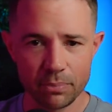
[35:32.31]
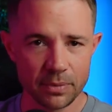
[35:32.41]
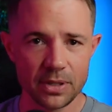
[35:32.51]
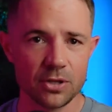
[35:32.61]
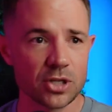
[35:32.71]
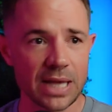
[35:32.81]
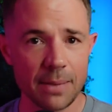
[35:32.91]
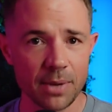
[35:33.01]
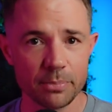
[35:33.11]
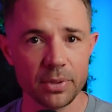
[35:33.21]
There's a game
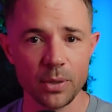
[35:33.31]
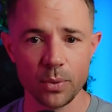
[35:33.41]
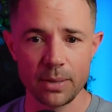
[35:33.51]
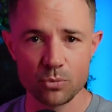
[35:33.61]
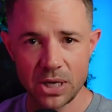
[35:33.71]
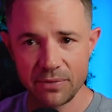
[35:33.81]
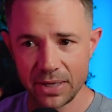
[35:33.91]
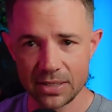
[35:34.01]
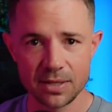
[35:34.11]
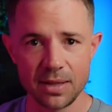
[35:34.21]
I play when I'm driving
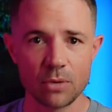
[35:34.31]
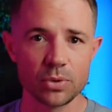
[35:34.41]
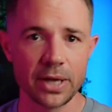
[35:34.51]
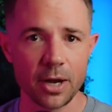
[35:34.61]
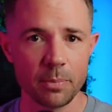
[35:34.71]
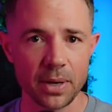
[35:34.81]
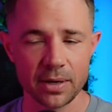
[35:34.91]
into the Aldi car park.